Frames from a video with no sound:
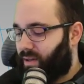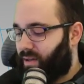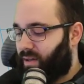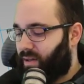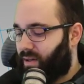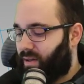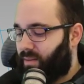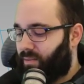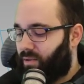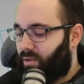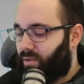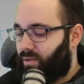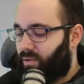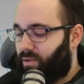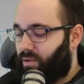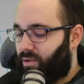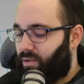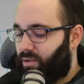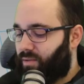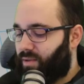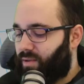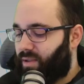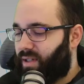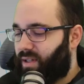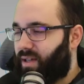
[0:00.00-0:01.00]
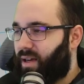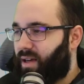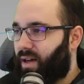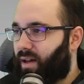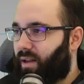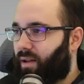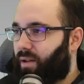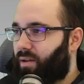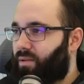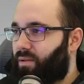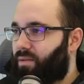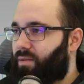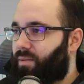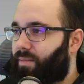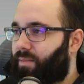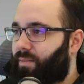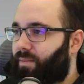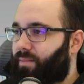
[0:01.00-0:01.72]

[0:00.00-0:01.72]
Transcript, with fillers: I'm going to use yellow